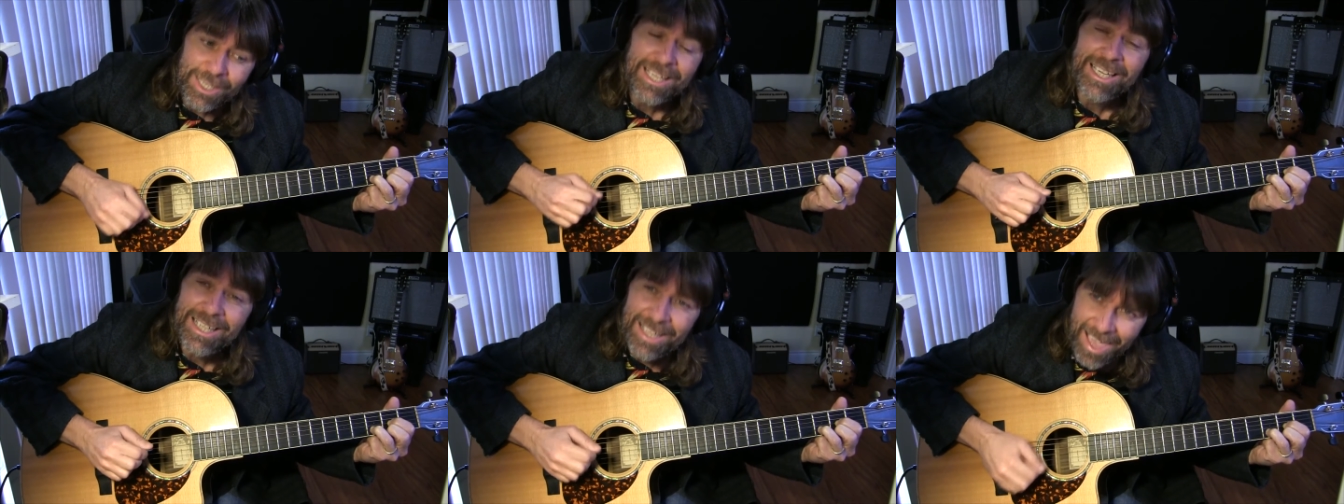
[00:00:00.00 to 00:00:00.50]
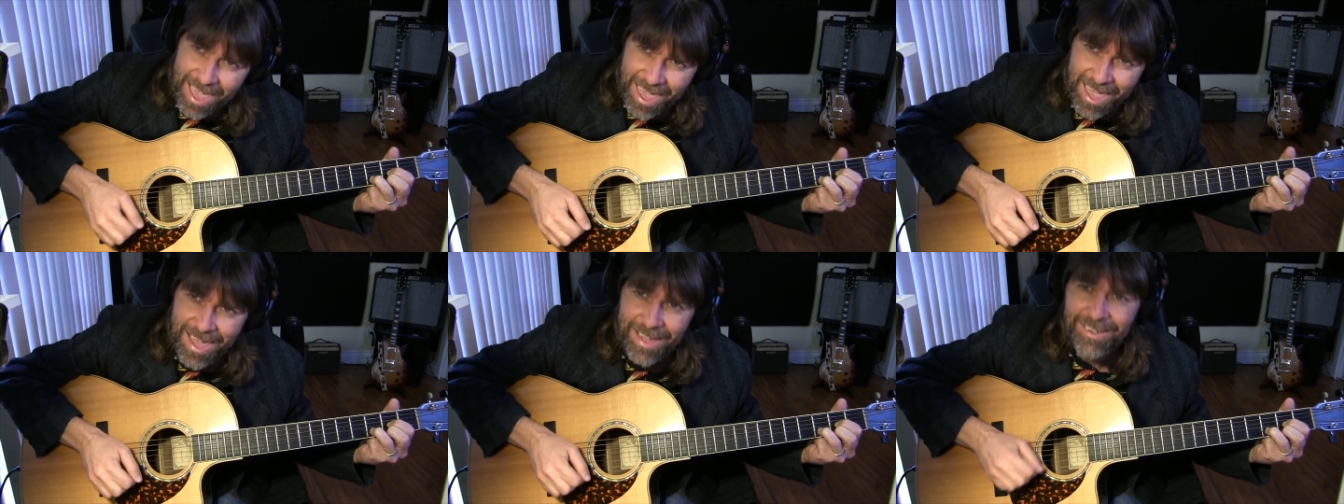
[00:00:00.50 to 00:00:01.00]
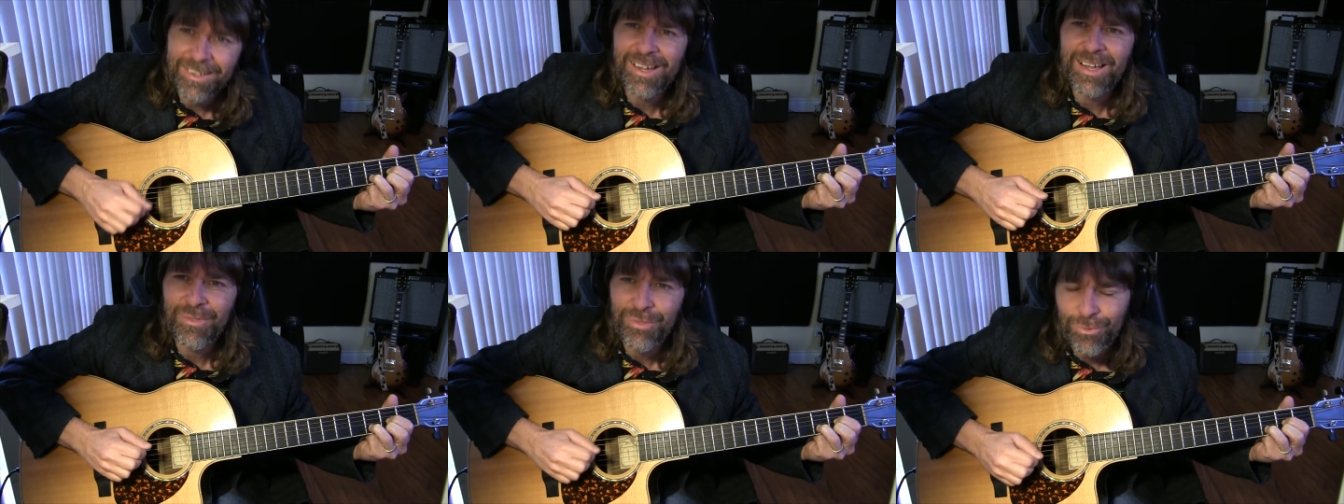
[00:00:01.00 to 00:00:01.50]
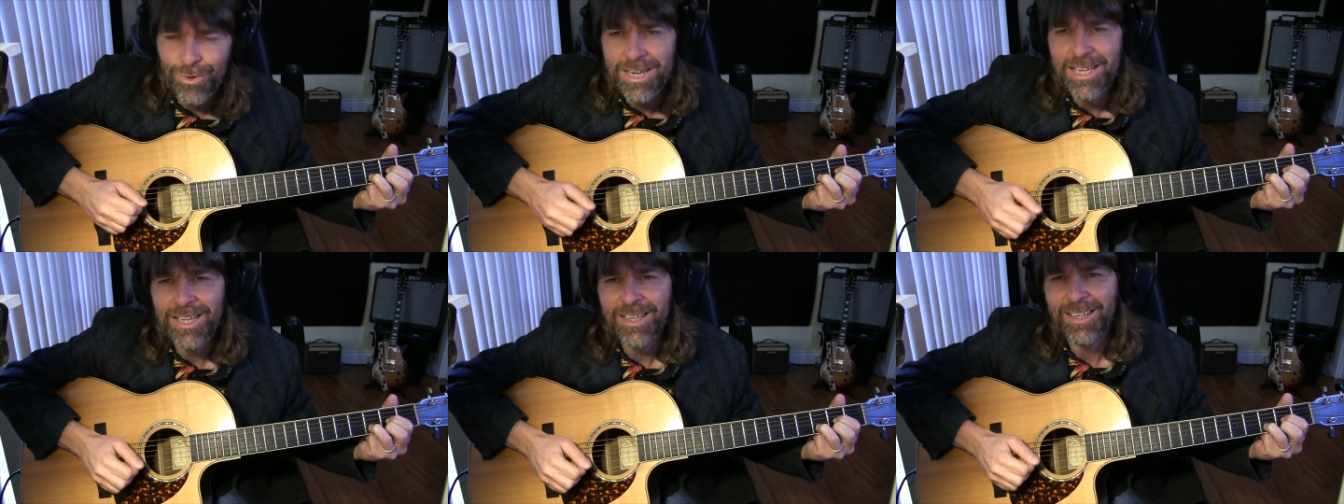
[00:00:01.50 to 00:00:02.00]
E and
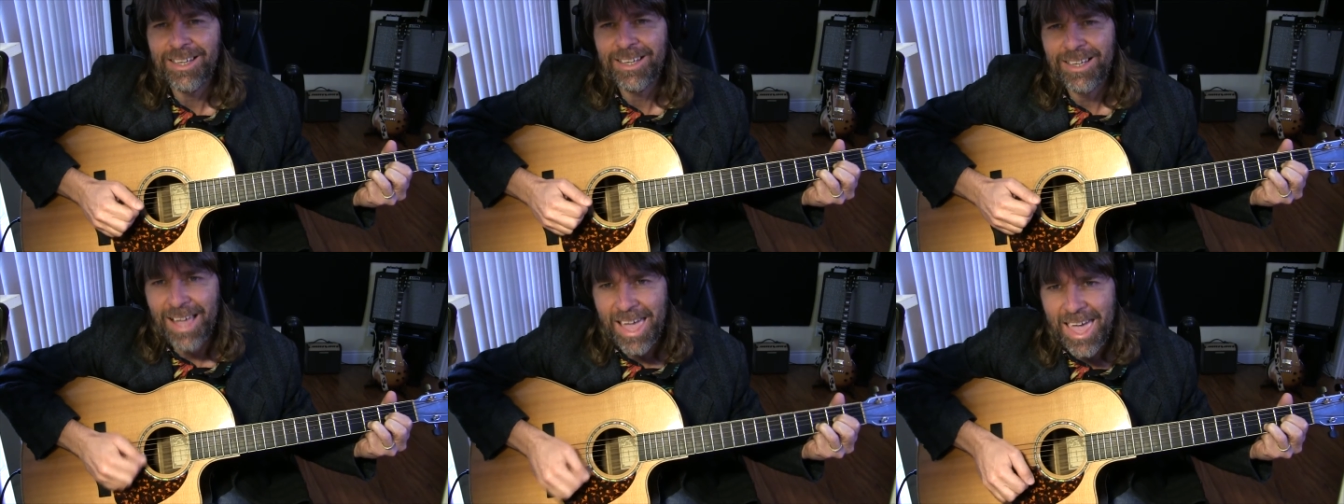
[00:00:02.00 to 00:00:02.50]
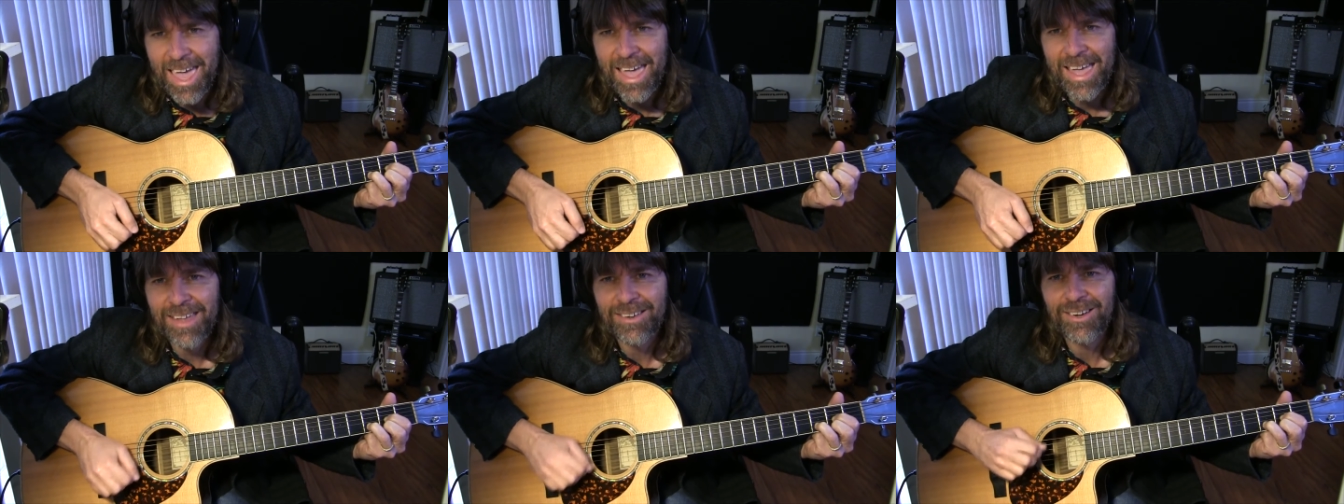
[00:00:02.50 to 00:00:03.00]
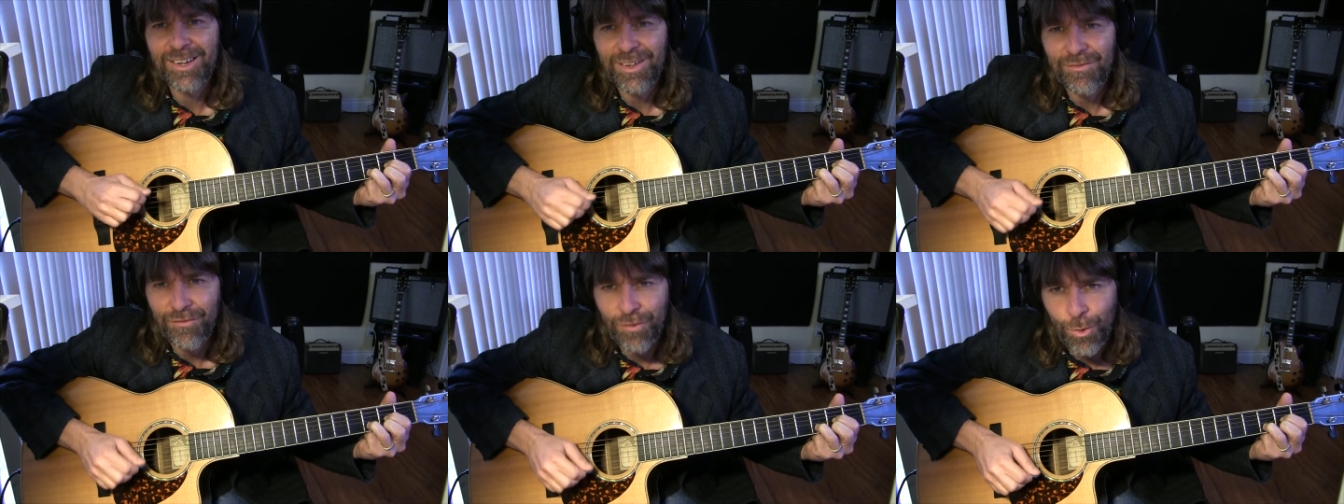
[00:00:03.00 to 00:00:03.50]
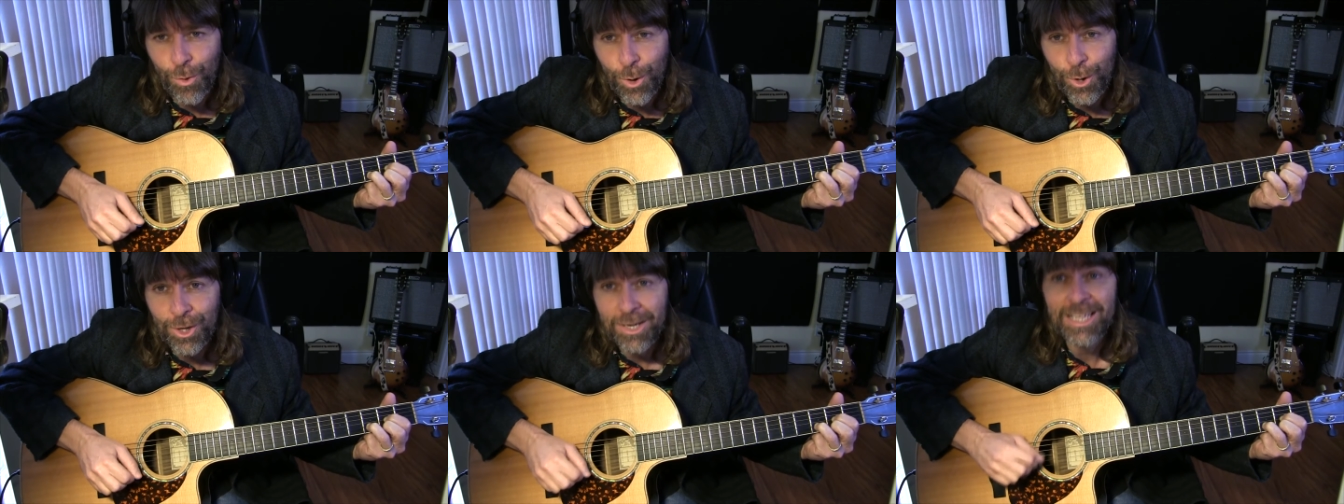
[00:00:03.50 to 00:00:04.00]
3 E and
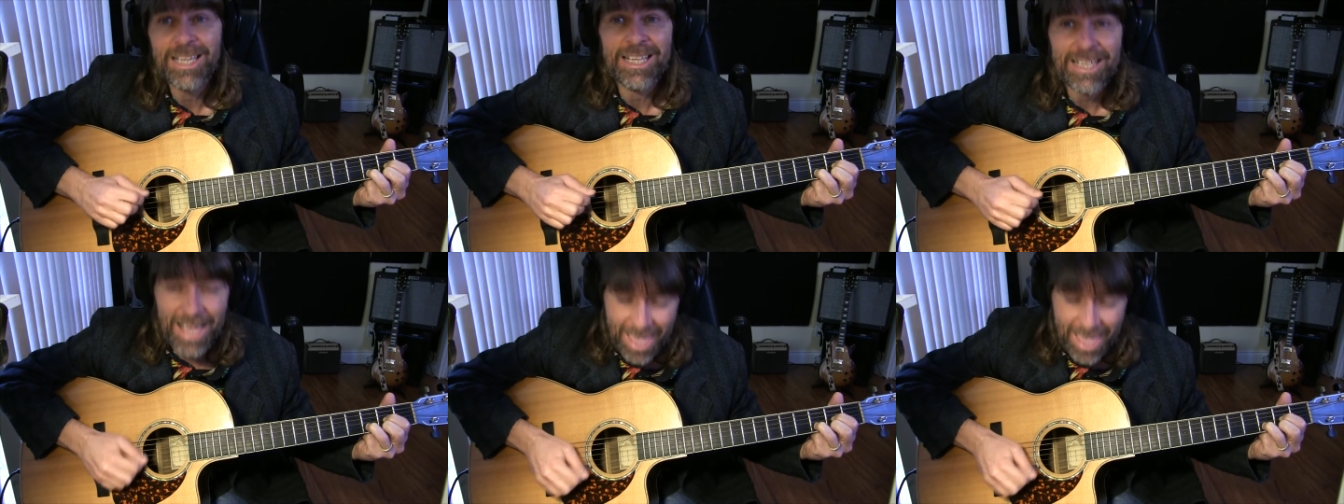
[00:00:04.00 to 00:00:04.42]
4 E